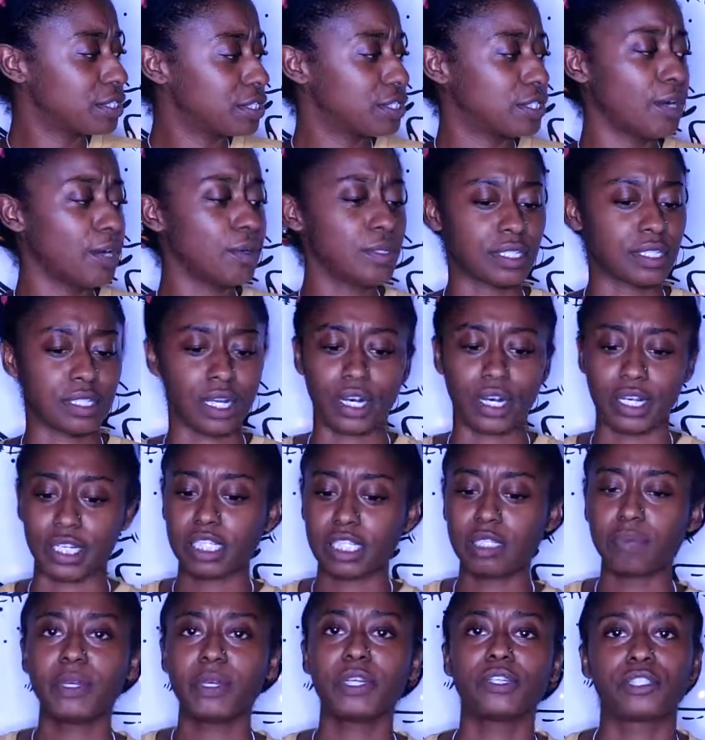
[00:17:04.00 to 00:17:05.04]
so
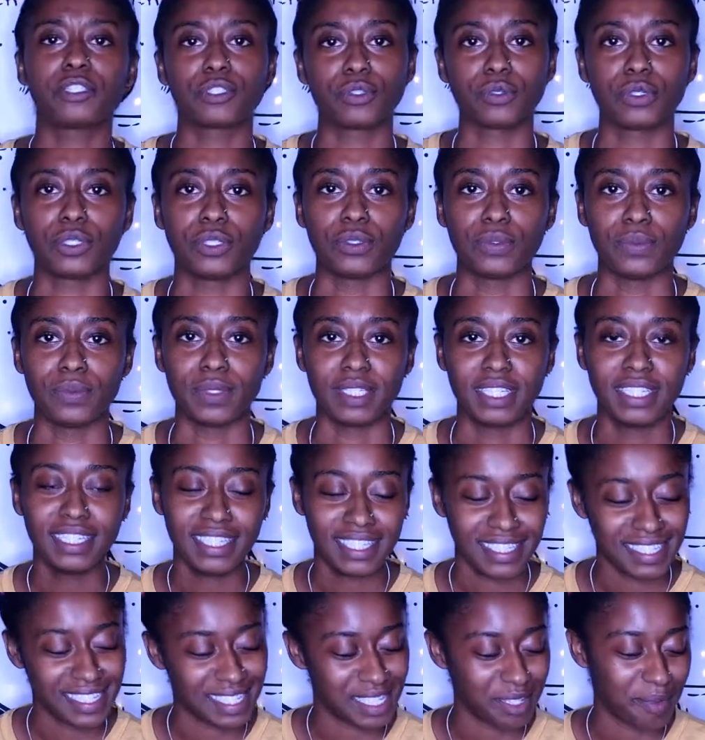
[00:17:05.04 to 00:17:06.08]
sorry. Spiritual union
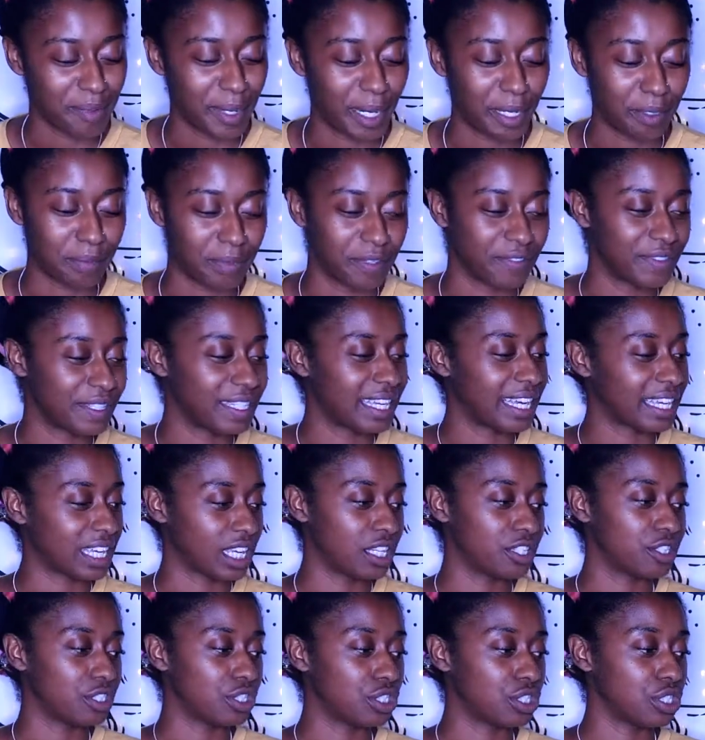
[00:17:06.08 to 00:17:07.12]
is the bottom of the deck
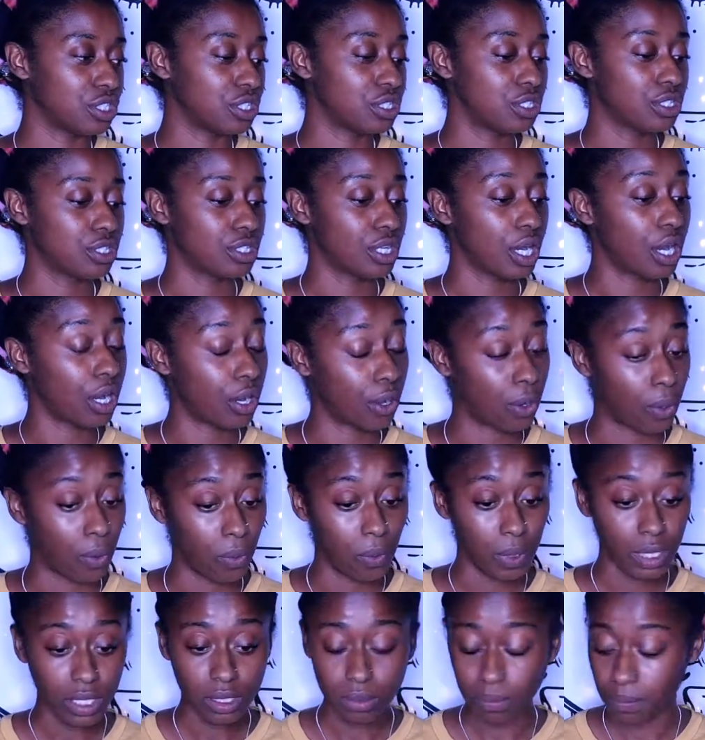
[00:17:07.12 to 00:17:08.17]
energy,
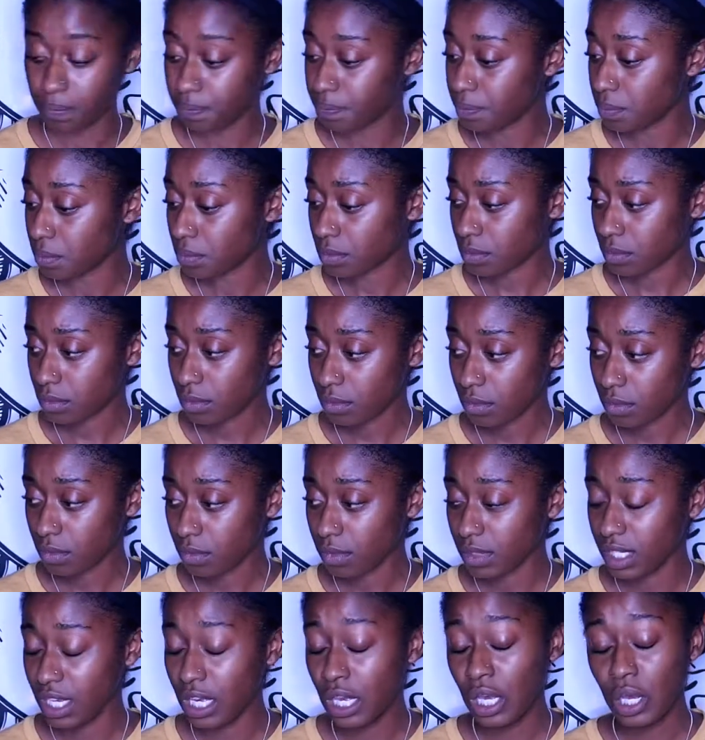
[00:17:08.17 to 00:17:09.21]
so.
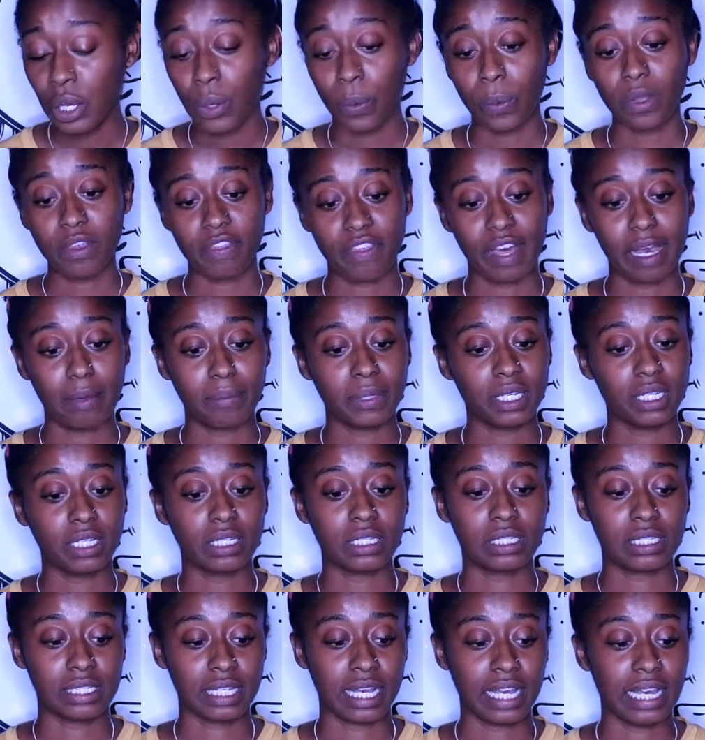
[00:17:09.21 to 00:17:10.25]
With that
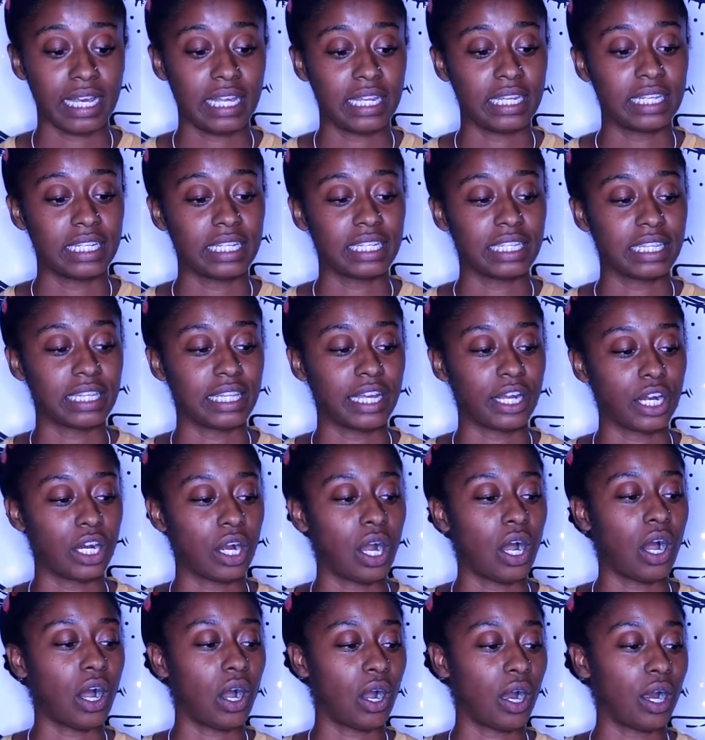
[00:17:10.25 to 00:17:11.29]
being said,
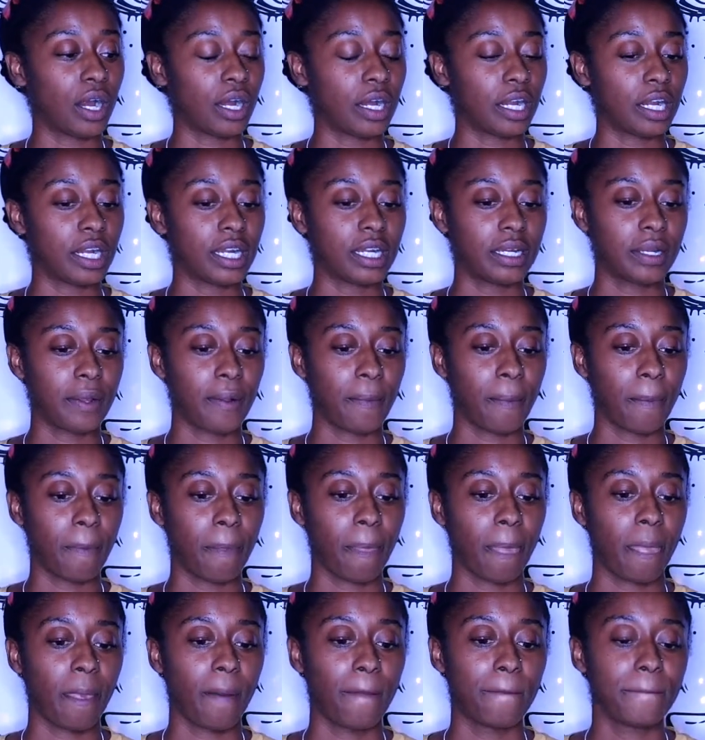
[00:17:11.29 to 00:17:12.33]
there are
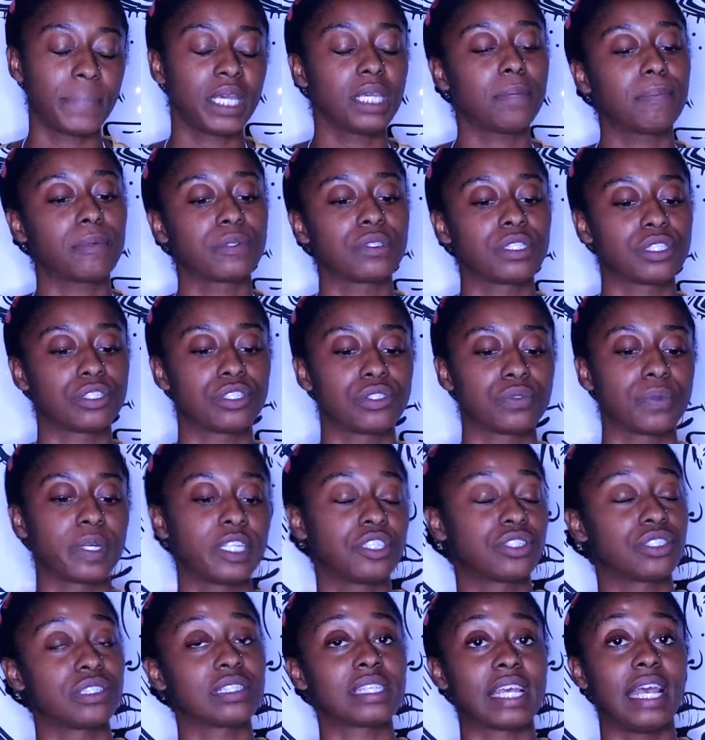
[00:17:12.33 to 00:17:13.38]
people,
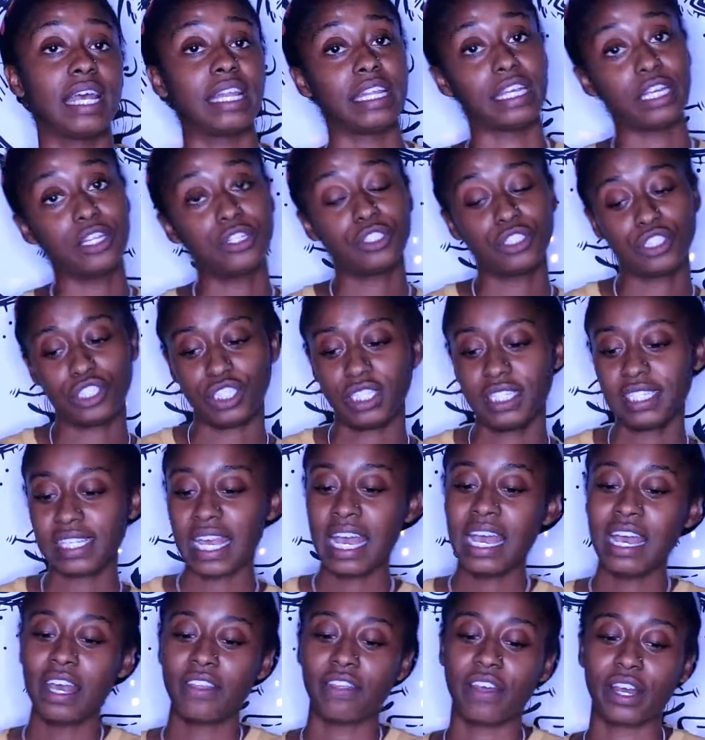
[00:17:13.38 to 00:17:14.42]
situations, and energies
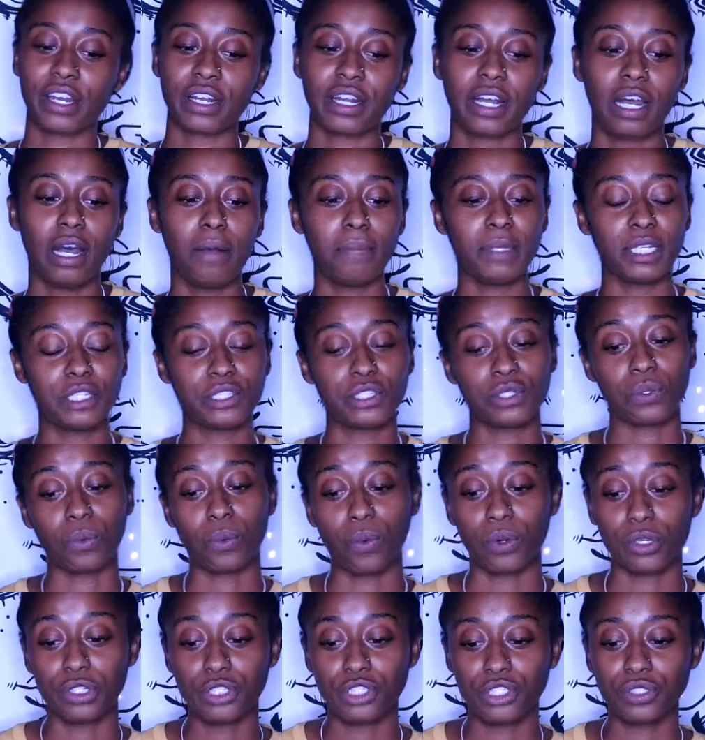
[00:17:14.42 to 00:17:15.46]
that are coming
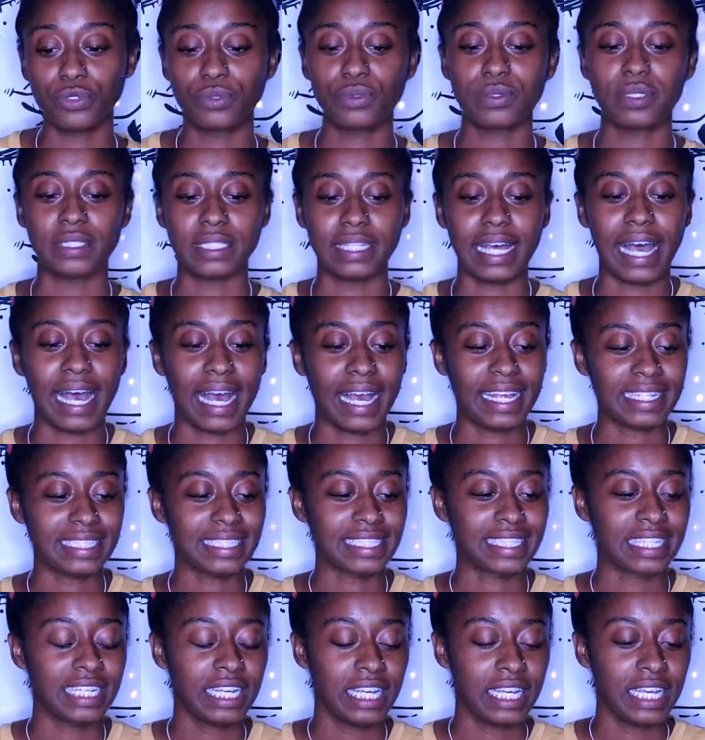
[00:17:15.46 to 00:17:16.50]
towards you that